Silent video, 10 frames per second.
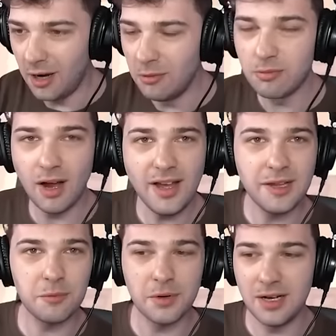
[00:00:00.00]
All
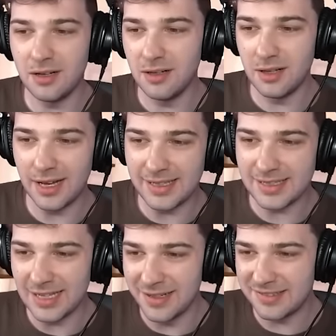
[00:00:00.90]
right, well, I
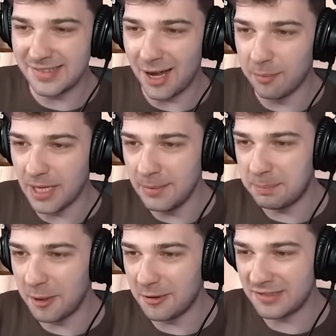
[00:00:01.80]
guess now Baby
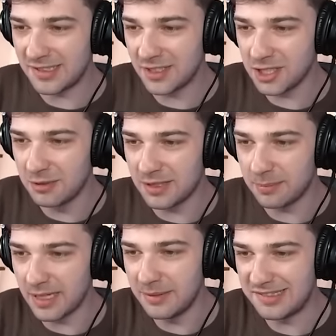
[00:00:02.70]
Poke is gonna chill with the
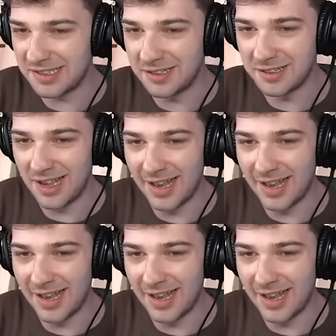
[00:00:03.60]
babysitter,